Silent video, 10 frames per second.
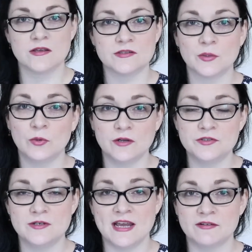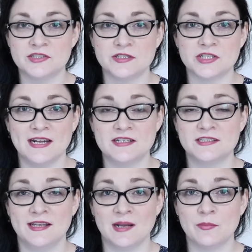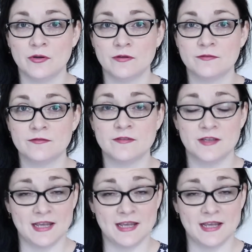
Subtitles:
So what I'll do now is just change the setup of the